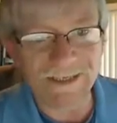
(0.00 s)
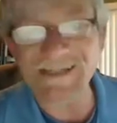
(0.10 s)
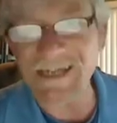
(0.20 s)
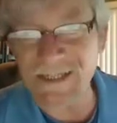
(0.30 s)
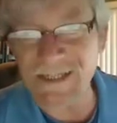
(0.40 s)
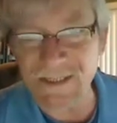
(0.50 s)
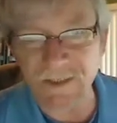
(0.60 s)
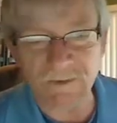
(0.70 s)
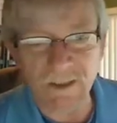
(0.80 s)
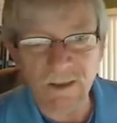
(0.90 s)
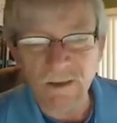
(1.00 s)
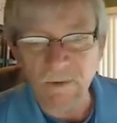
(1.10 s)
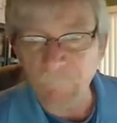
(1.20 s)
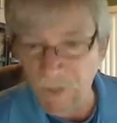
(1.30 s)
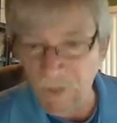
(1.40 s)
consistent.
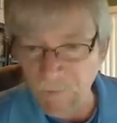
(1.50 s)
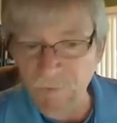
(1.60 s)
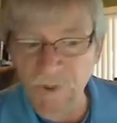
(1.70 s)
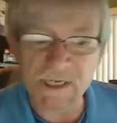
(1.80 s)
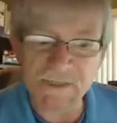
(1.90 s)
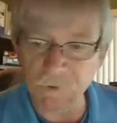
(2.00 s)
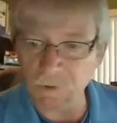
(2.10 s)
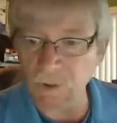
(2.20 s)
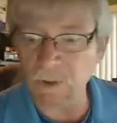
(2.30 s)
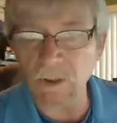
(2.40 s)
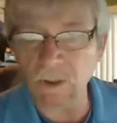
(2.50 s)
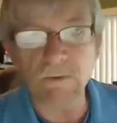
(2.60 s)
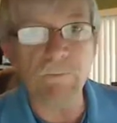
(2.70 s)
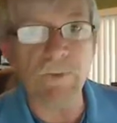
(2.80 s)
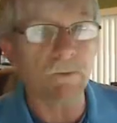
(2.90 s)
Pick a place for your
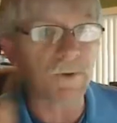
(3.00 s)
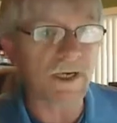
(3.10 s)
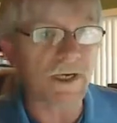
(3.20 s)
logo, pick a